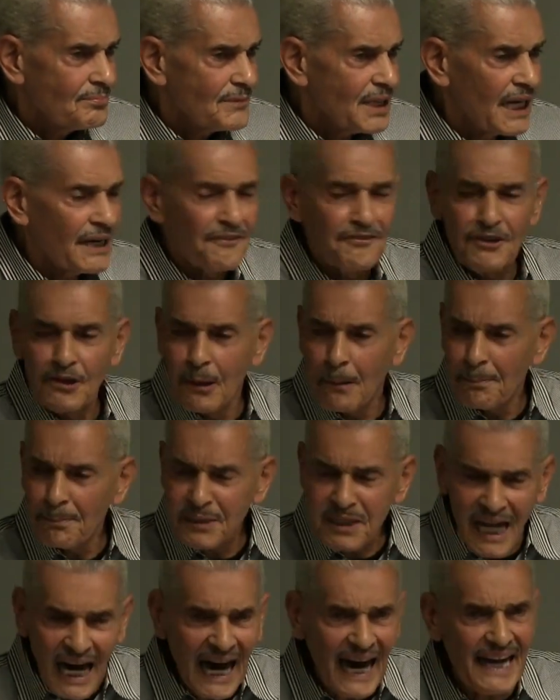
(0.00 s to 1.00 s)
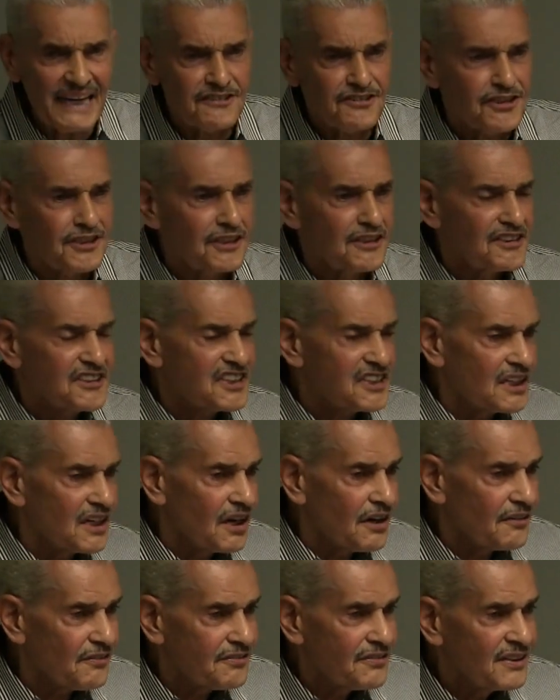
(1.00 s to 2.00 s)
And if you apply it to
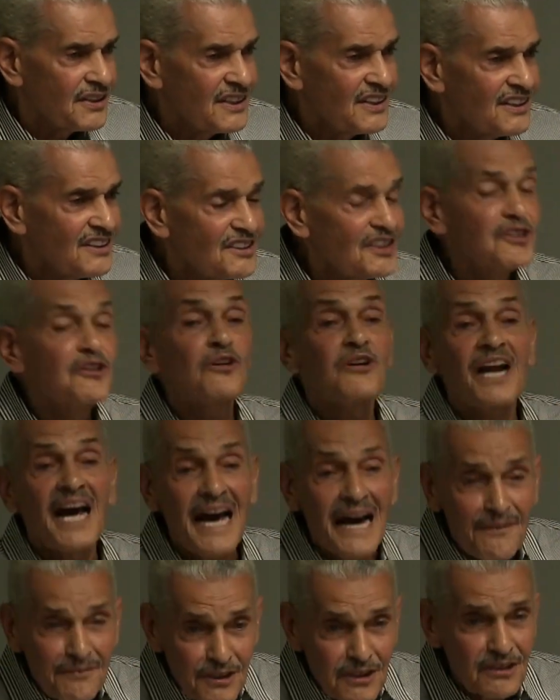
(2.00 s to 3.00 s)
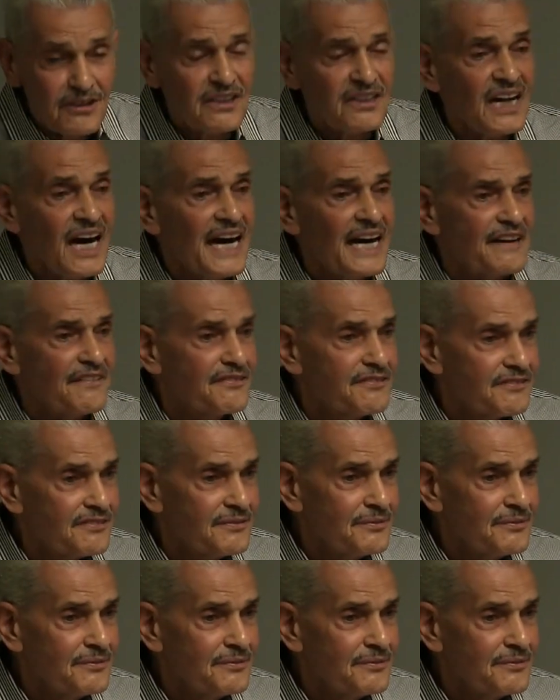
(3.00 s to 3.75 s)
yourself, you don't have a good life.